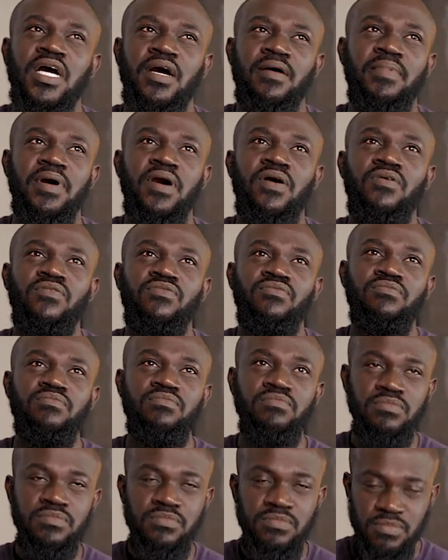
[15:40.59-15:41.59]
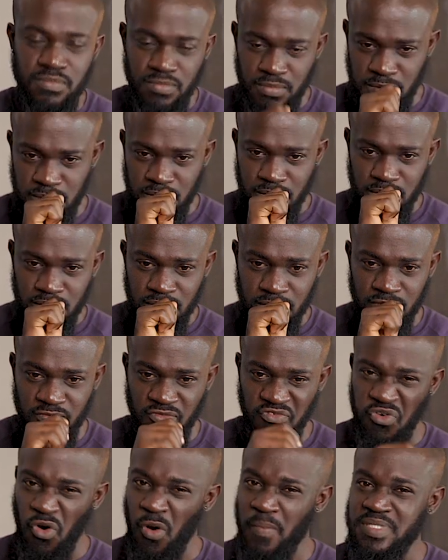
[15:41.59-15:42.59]
About
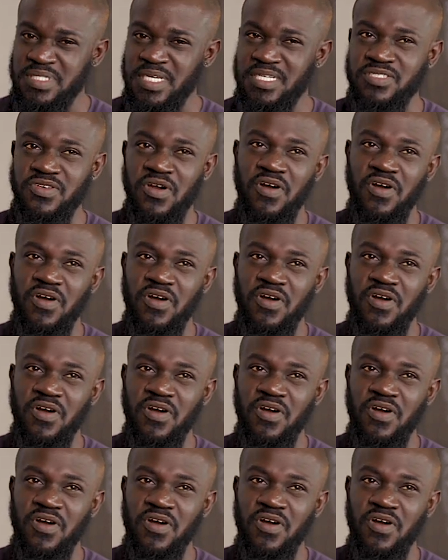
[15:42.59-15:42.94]
4%